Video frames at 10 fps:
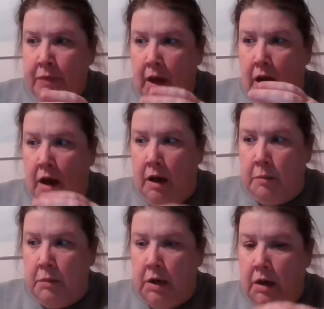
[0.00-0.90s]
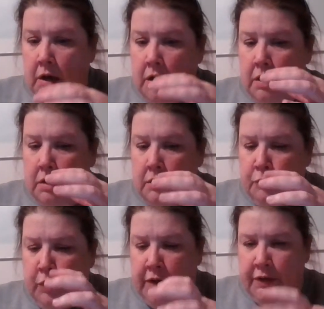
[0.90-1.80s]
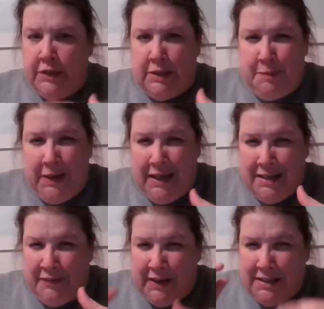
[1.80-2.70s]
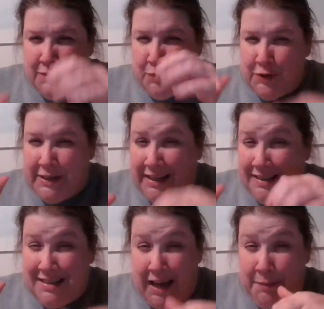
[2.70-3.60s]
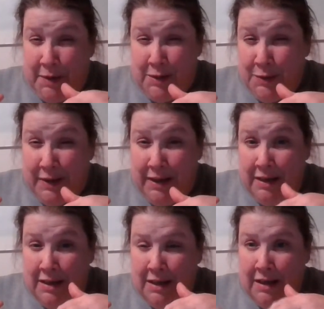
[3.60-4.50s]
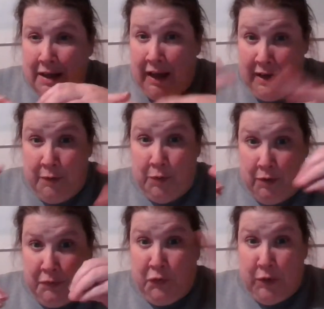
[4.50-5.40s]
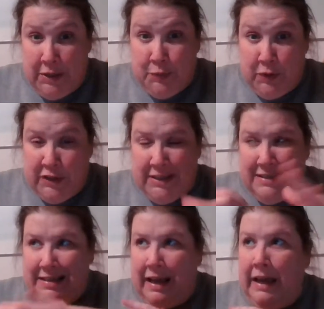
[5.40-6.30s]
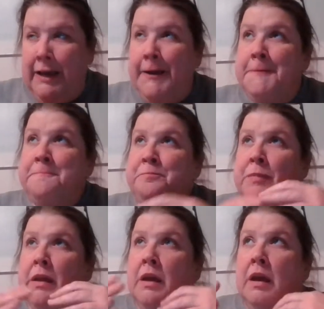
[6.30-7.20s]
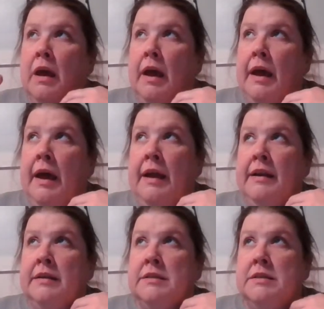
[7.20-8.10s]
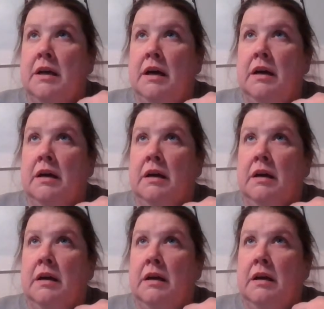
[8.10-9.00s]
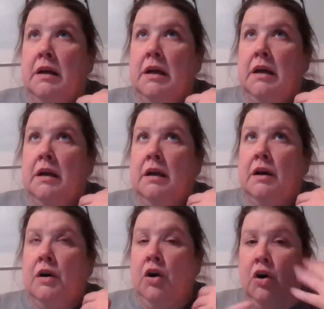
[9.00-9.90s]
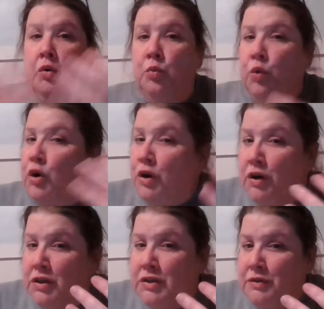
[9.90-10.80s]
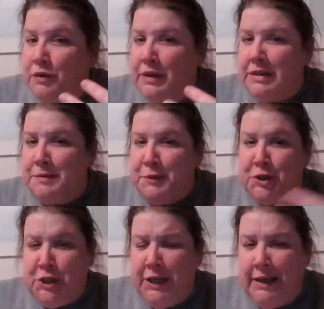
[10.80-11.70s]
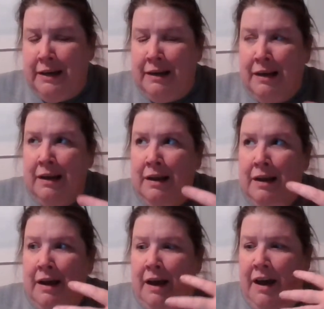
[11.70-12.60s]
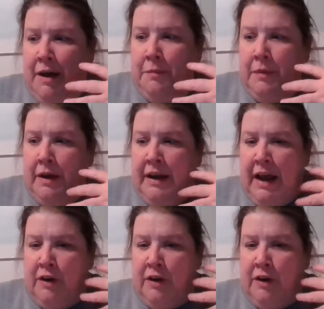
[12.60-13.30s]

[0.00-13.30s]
one of those speaking devices where she can type into it and it will voice what she's saying. And it's her words through this machine, and how